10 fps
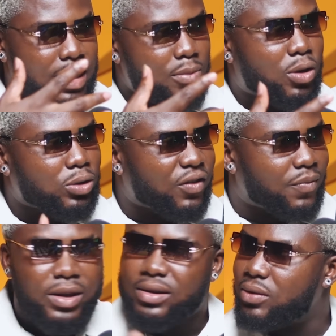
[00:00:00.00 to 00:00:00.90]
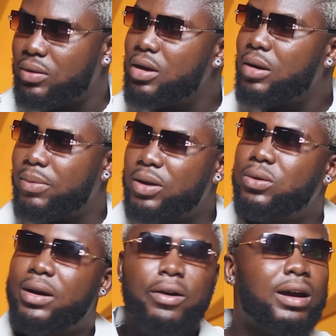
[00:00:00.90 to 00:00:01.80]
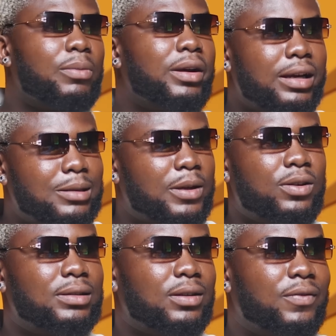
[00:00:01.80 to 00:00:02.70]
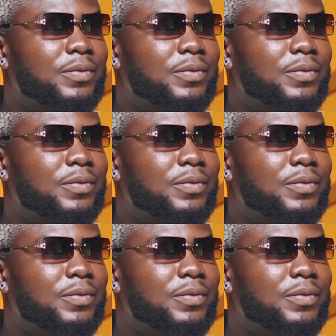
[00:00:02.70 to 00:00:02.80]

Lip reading: here because of me please look at your camera and explain yourself